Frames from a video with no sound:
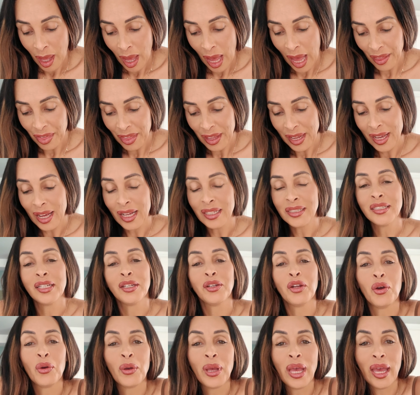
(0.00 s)
I think I
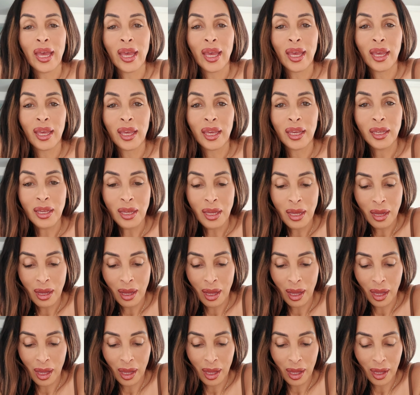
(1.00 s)
did okay.
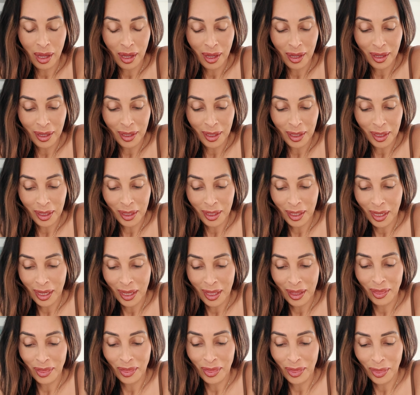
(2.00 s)

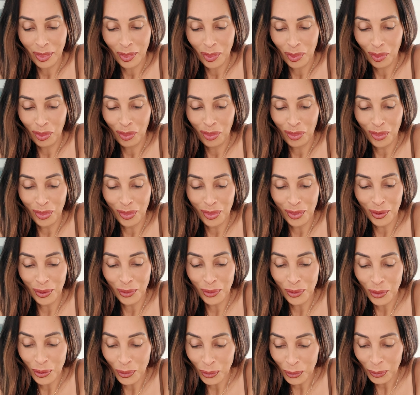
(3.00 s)
The
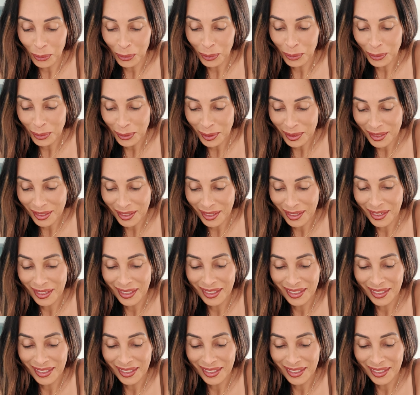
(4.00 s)
noodles